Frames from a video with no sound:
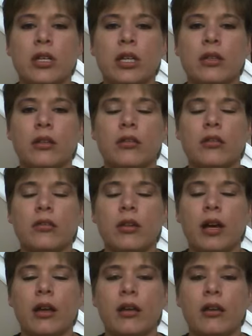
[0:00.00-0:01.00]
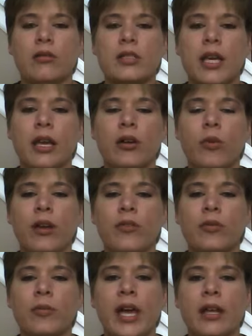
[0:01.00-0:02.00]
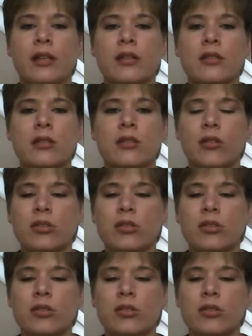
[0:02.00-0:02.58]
can take away from that is,